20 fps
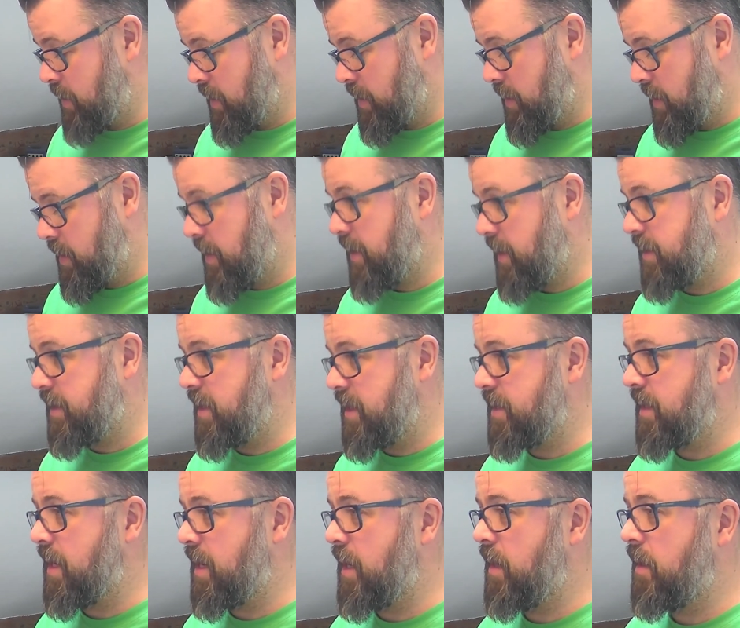this
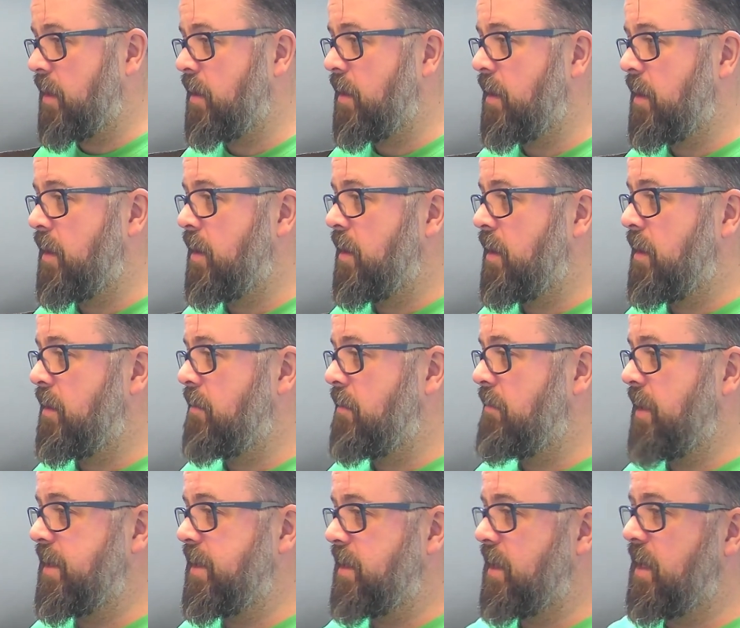is
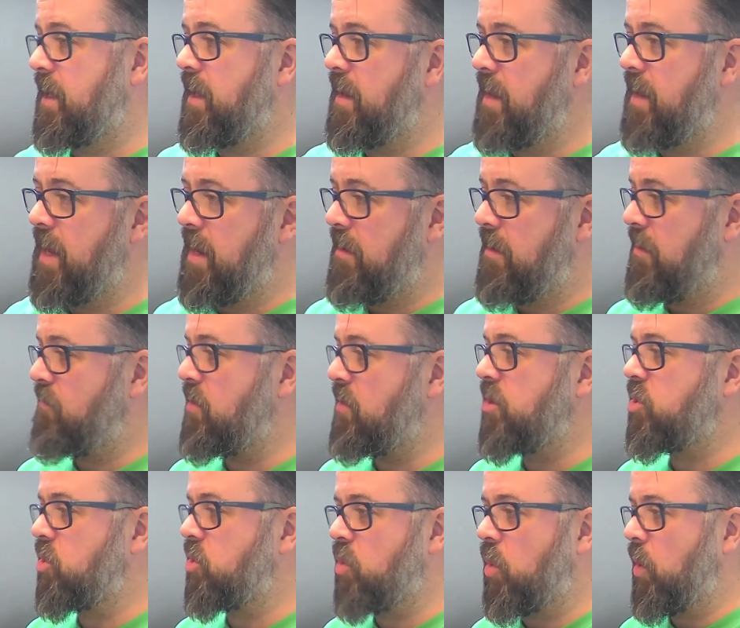basically the
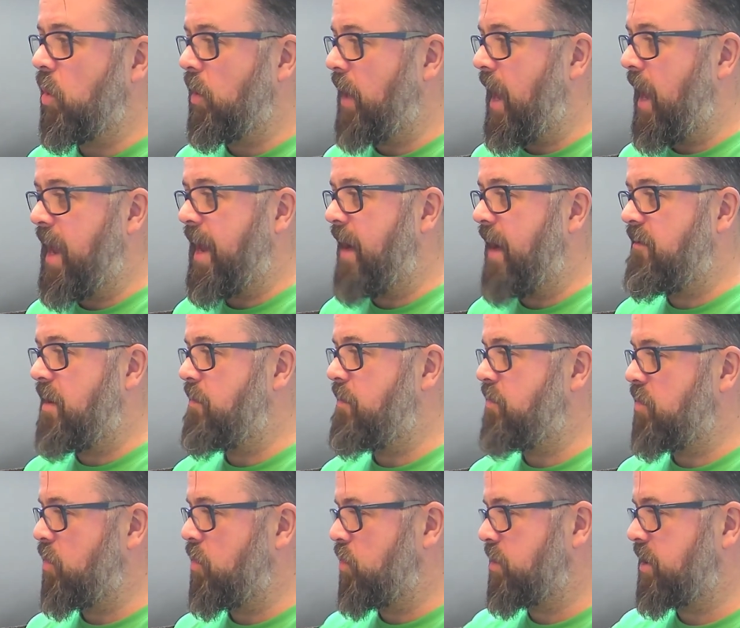original ARM
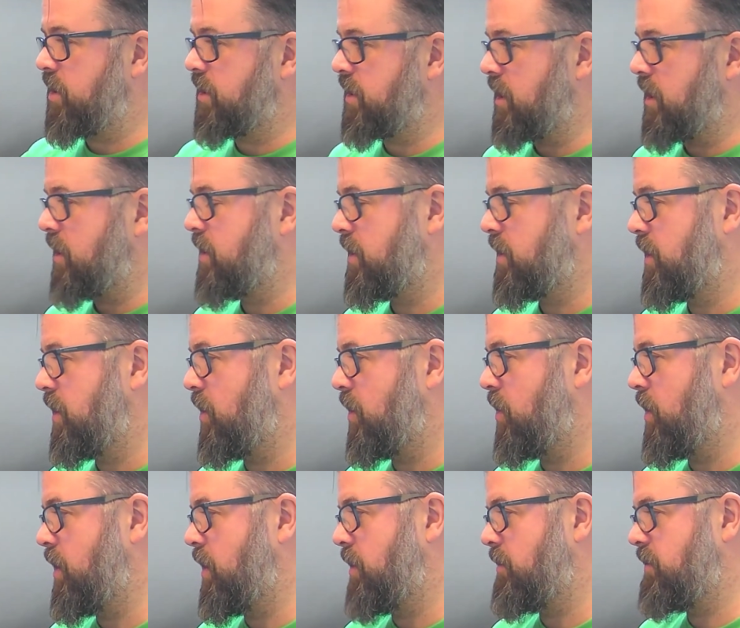processor.
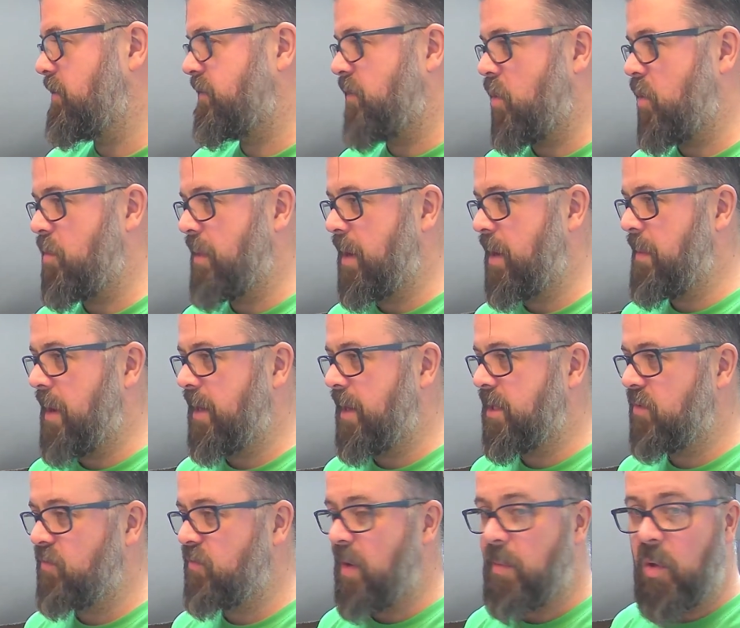Got 4 megabytes
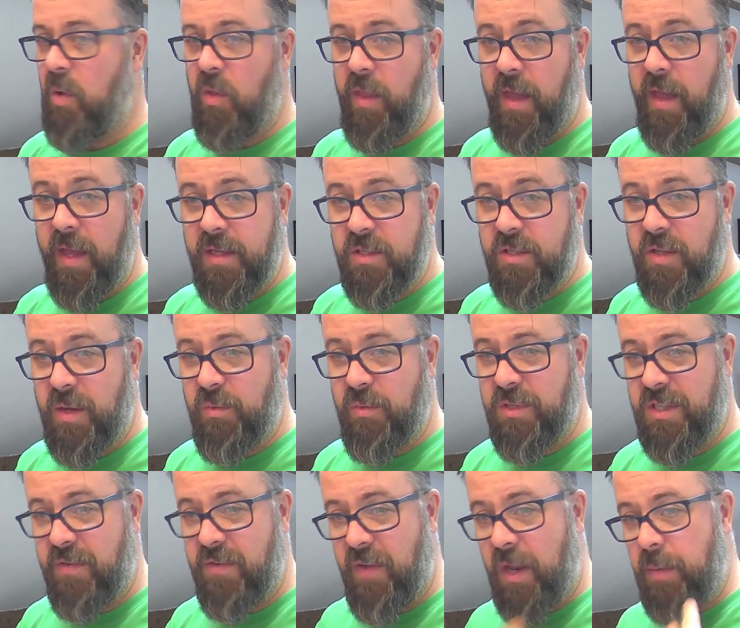of RAM on there. So that was
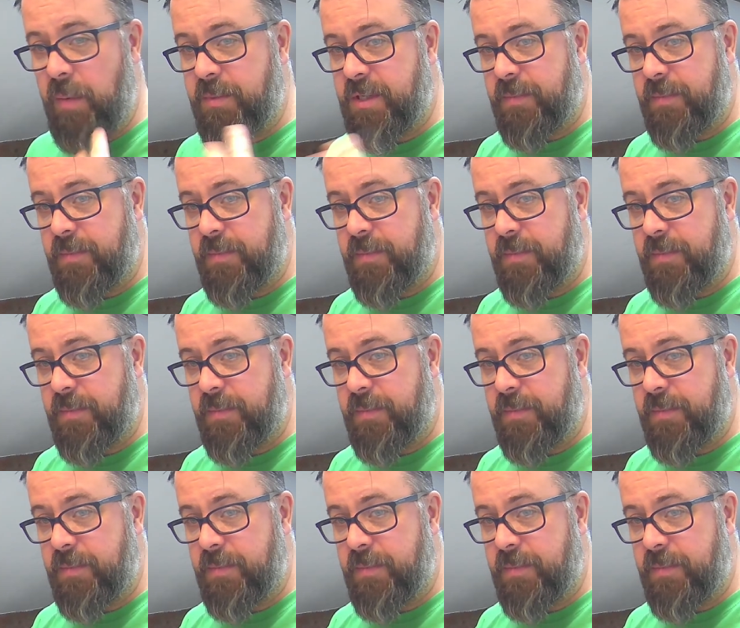developed